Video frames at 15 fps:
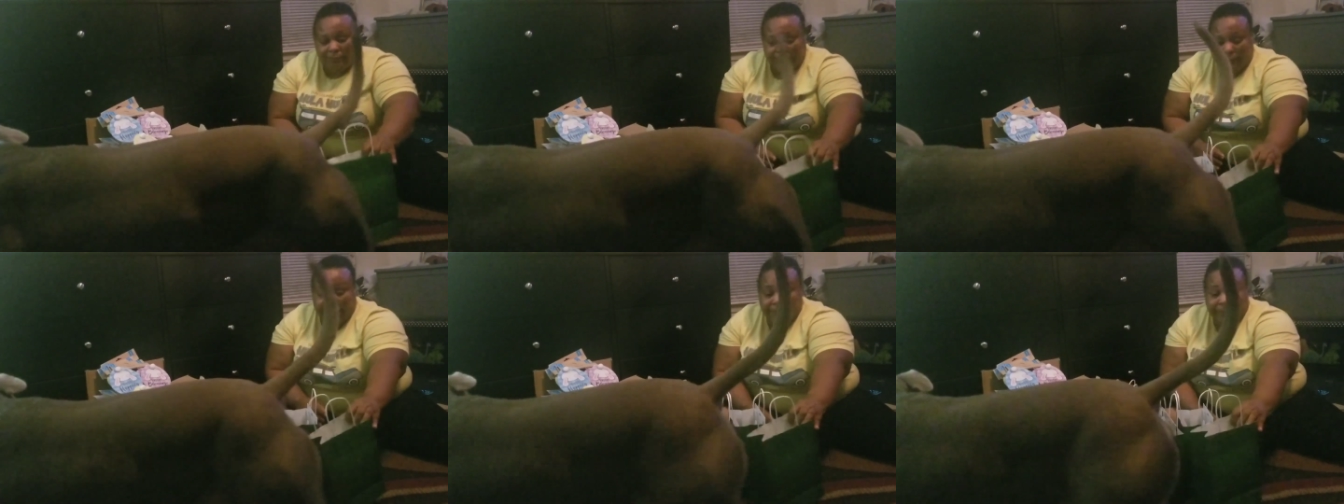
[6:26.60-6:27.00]

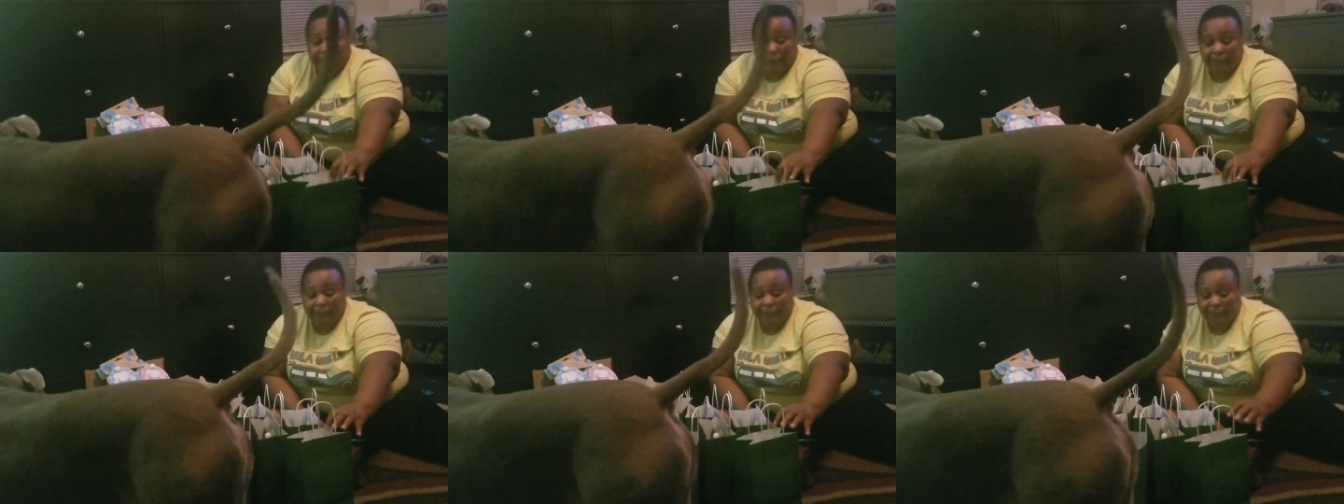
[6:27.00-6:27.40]

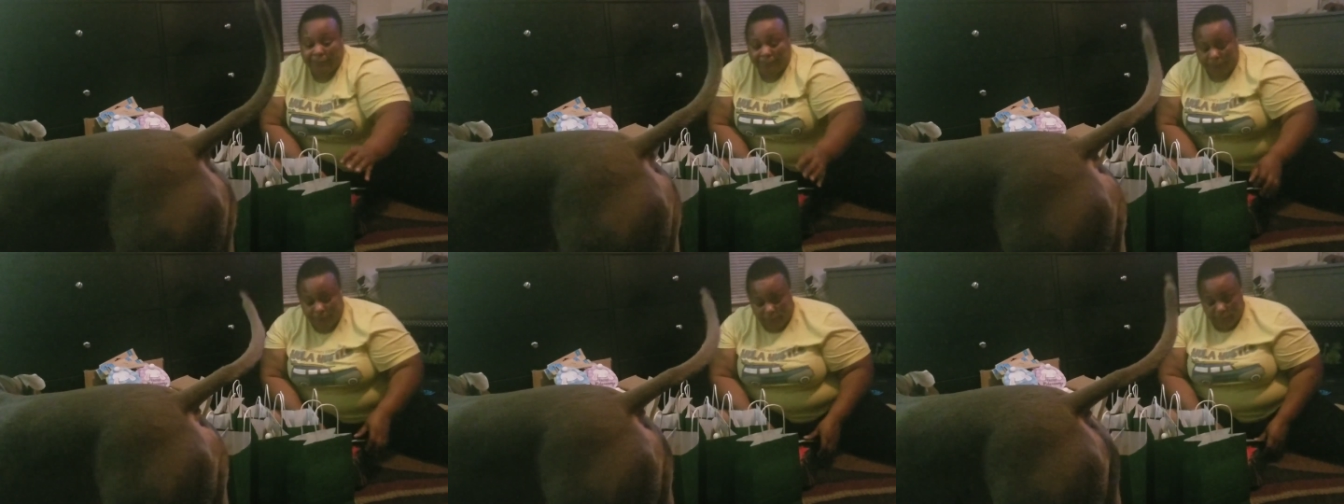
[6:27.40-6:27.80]

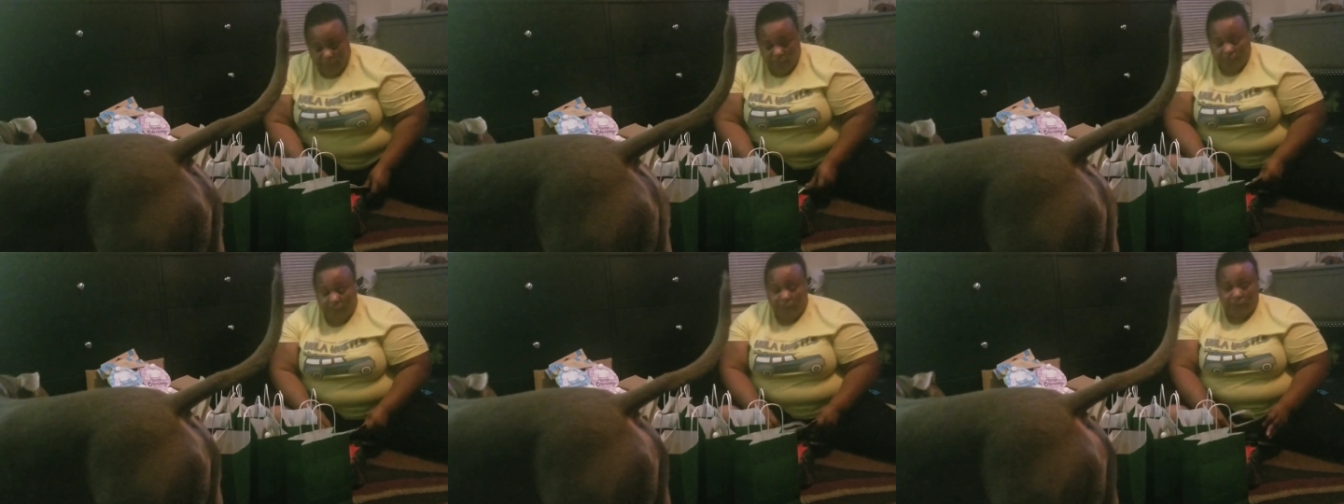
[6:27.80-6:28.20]

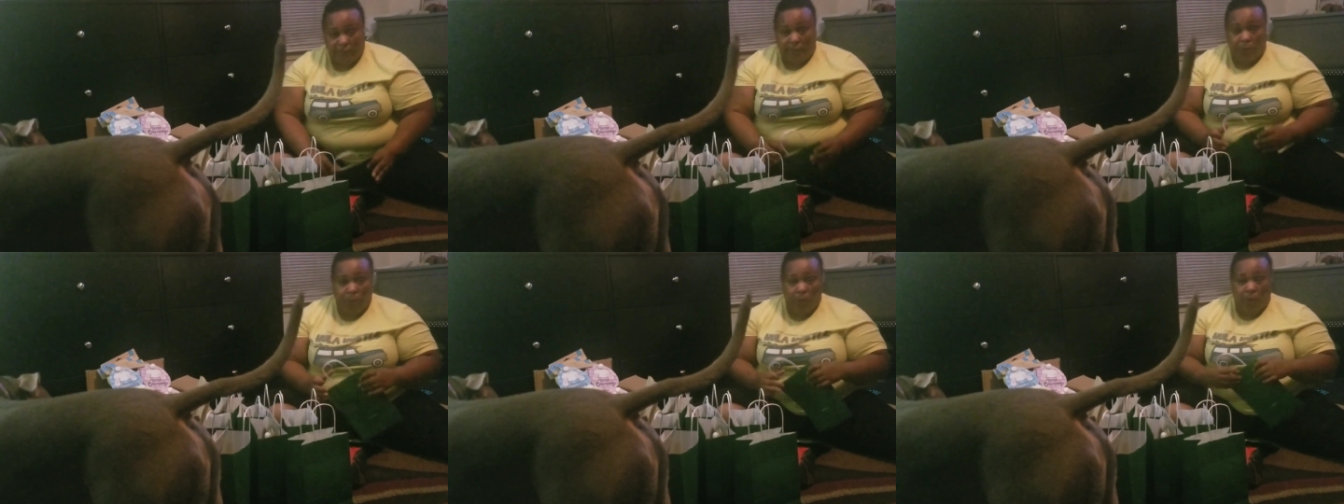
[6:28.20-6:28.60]
Yeah, I'll see
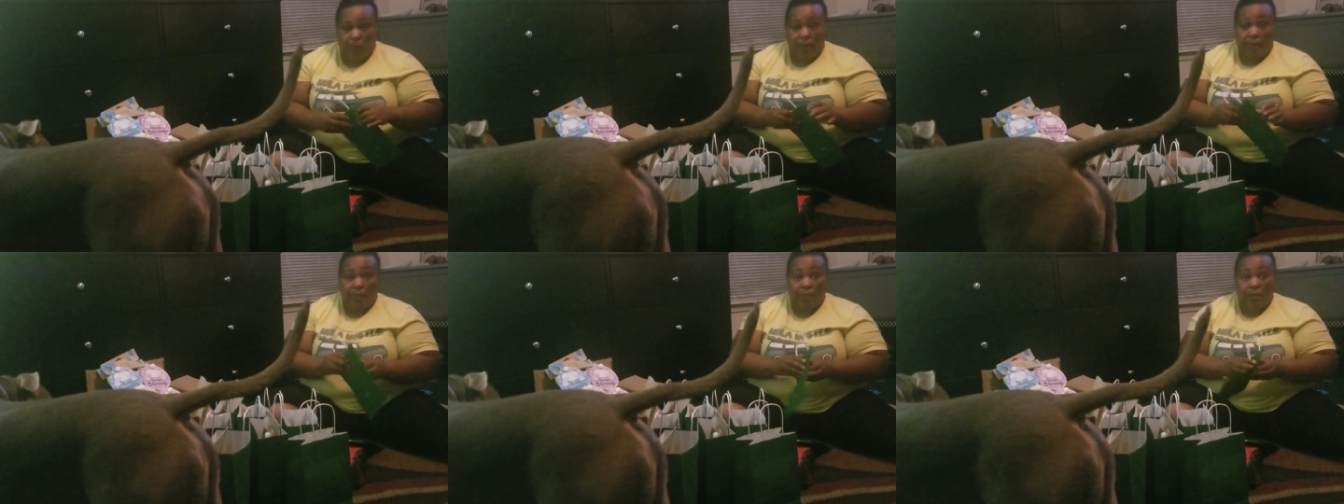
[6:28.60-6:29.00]
him
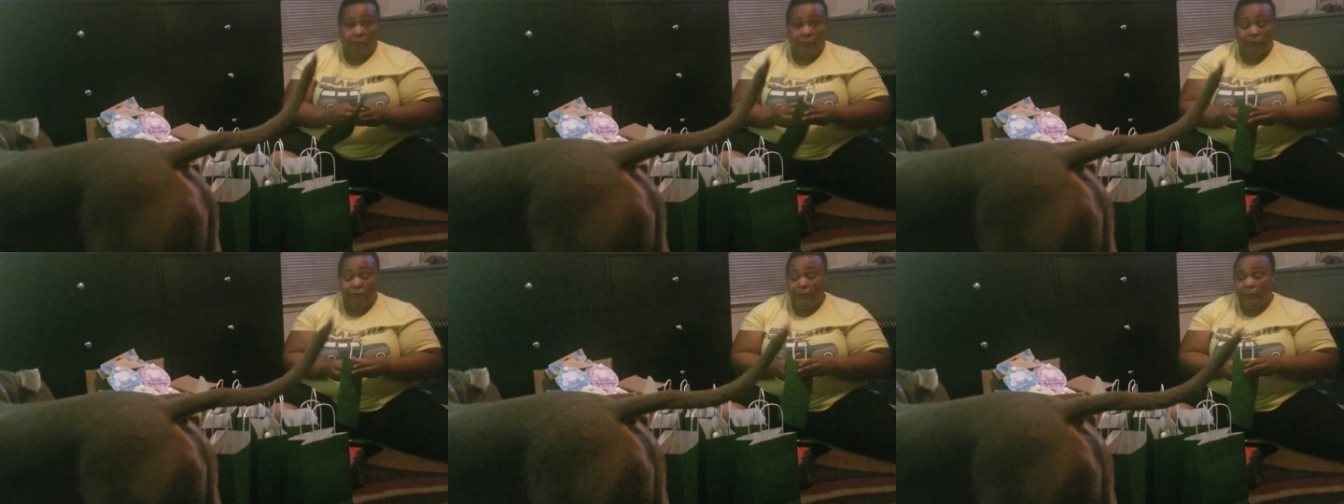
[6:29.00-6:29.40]
walking all
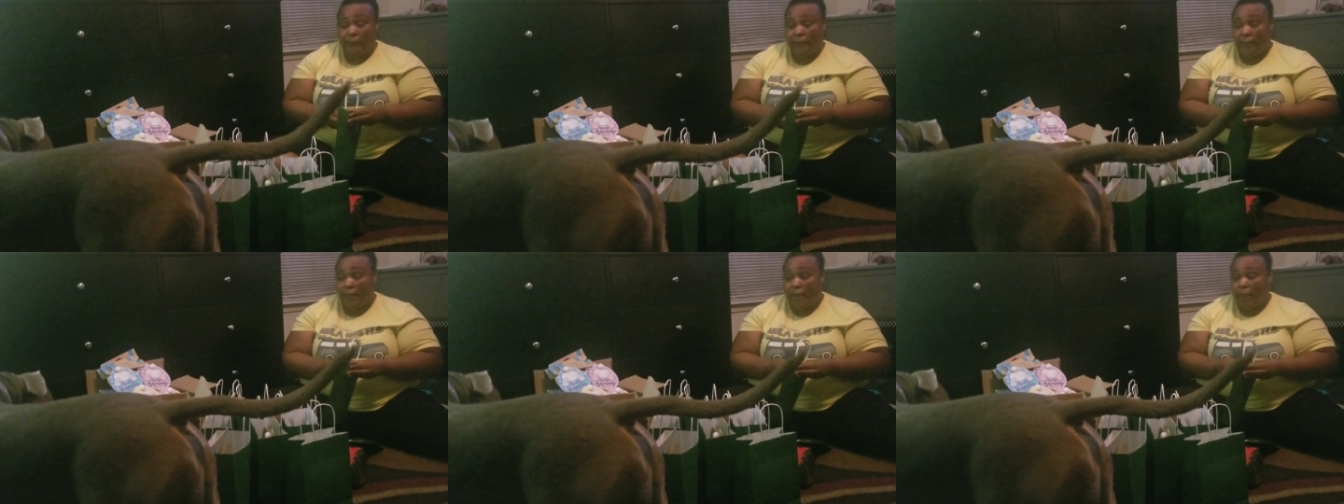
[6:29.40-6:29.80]
in front of
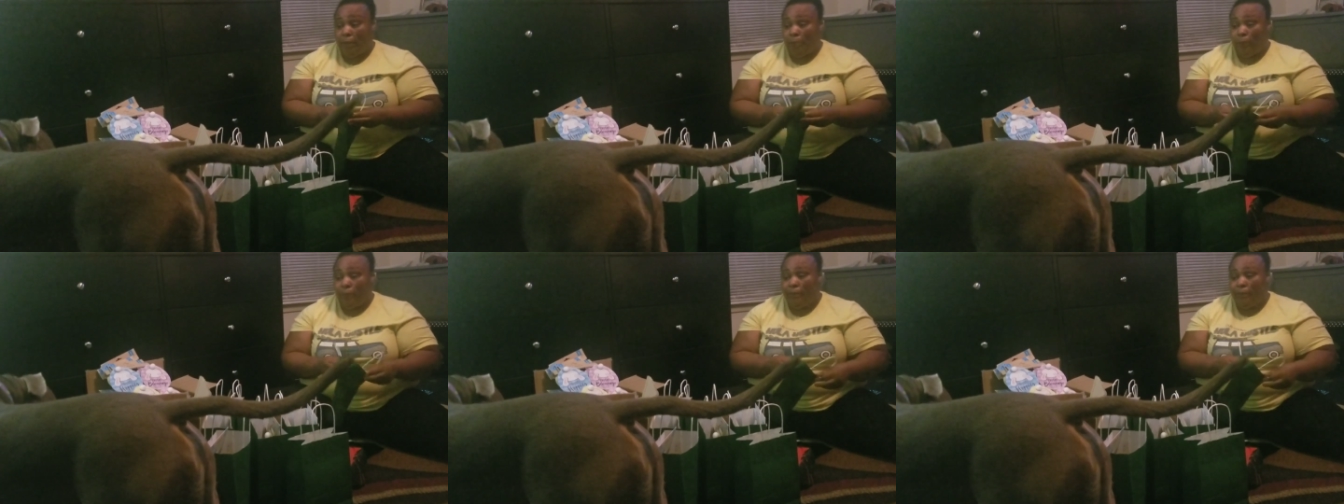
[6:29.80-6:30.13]
the camera.